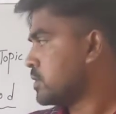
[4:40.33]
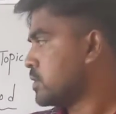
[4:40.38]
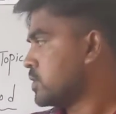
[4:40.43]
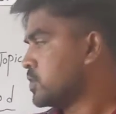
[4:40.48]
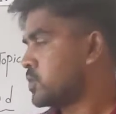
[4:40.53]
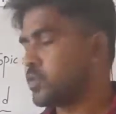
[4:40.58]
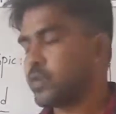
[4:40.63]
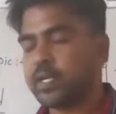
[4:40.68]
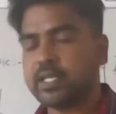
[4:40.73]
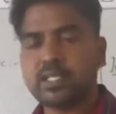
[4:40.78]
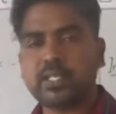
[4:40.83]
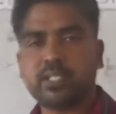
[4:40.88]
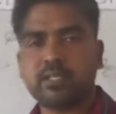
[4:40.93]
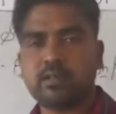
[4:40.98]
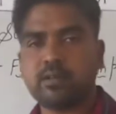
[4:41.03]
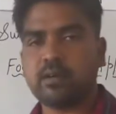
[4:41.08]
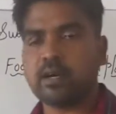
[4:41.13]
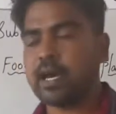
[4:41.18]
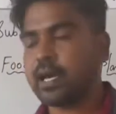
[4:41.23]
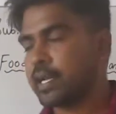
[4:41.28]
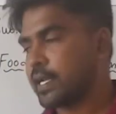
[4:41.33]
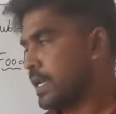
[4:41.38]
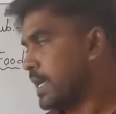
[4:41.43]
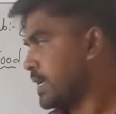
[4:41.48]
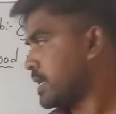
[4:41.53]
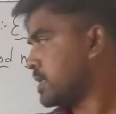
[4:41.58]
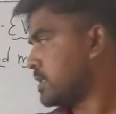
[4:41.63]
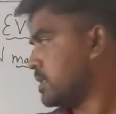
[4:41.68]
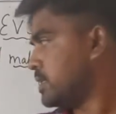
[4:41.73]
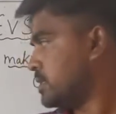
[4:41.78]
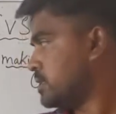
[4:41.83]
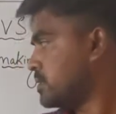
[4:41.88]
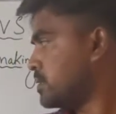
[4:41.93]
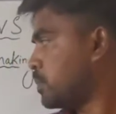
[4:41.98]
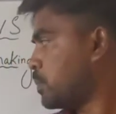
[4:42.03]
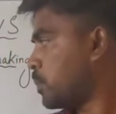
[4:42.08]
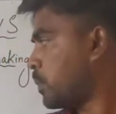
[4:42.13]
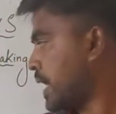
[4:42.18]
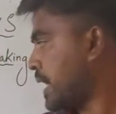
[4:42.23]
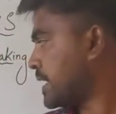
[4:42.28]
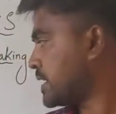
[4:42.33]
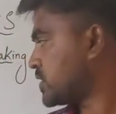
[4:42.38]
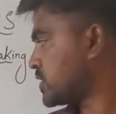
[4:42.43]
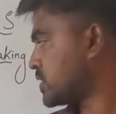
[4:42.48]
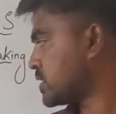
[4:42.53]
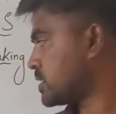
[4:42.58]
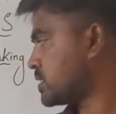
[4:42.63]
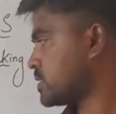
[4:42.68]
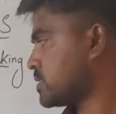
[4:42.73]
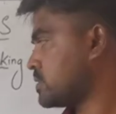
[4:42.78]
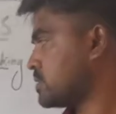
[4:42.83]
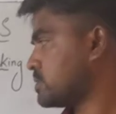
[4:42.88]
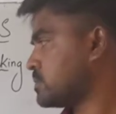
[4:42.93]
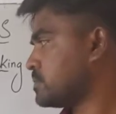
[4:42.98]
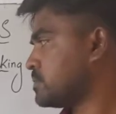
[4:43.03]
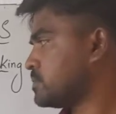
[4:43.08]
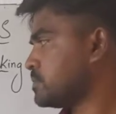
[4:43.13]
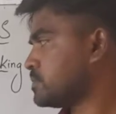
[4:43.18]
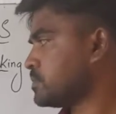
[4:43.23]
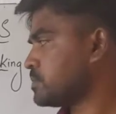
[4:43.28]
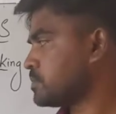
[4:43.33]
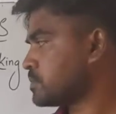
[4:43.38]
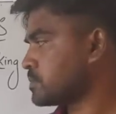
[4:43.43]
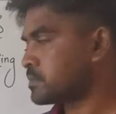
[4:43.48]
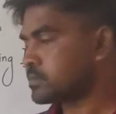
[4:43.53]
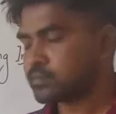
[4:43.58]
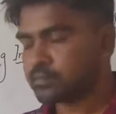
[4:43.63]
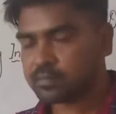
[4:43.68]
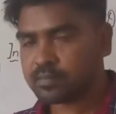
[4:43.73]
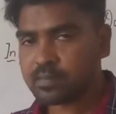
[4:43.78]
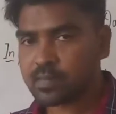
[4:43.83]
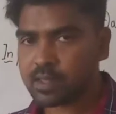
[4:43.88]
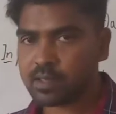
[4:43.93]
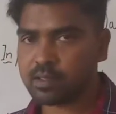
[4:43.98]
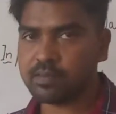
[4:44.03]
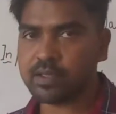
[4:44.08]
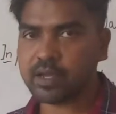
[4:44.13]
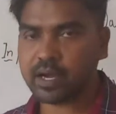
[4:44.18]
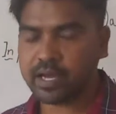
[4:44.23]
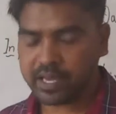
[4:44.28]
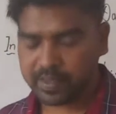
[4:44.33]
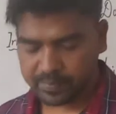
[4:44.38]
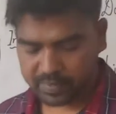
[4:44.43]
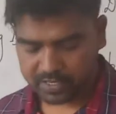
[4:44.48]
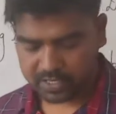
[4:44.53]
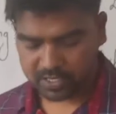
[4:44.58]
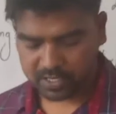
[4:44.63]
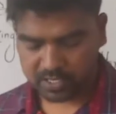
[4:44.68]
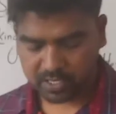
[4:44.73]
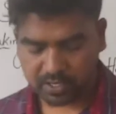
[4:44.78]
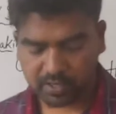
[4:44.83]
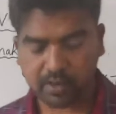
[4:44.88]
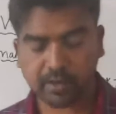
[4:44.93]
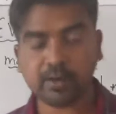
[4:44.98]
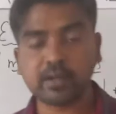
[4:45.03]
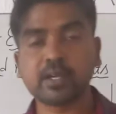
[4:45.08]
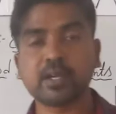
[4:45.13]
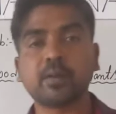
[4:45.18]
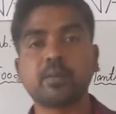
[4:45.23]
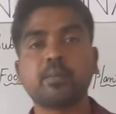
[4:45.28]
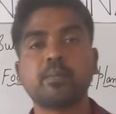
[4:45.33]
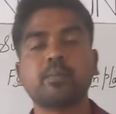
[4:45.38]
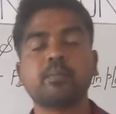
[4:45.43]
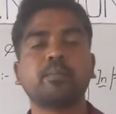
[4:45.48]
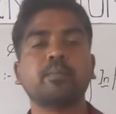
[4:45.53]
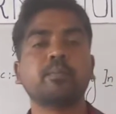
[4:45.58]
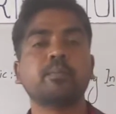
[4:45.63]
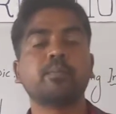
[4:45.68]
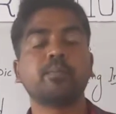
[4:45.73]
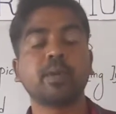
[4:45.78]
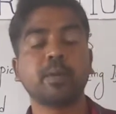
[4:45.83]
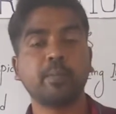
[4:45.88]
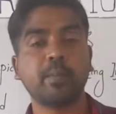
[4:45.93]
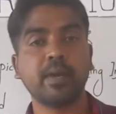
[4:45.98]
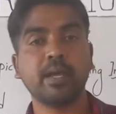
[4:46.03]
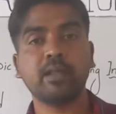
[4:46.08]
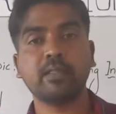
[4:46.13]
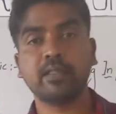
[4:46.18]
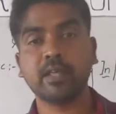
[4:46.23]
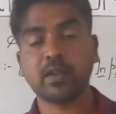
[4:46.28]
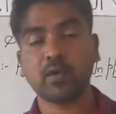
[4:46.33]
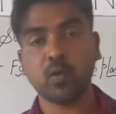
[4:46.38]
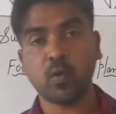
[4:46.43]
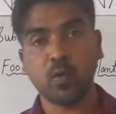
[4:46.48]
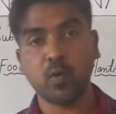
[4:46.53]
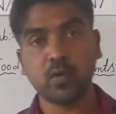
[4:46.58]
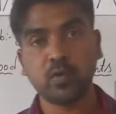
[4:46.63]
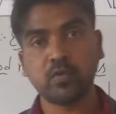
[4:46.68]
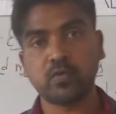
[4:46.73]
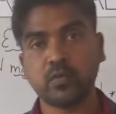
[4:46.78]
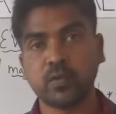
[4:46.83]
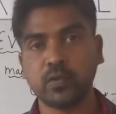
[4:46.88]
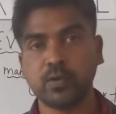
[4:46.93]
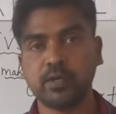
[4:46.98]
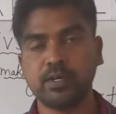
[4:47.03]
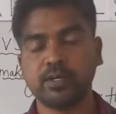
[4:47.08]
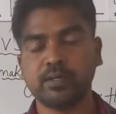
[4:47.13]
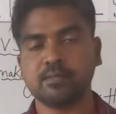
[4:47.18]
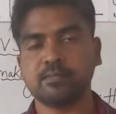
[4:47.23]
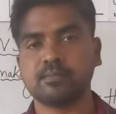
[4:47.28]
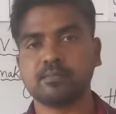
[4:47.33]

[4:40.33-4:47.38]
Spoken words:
Students, unlike plants, the animals cannot prepare their own food.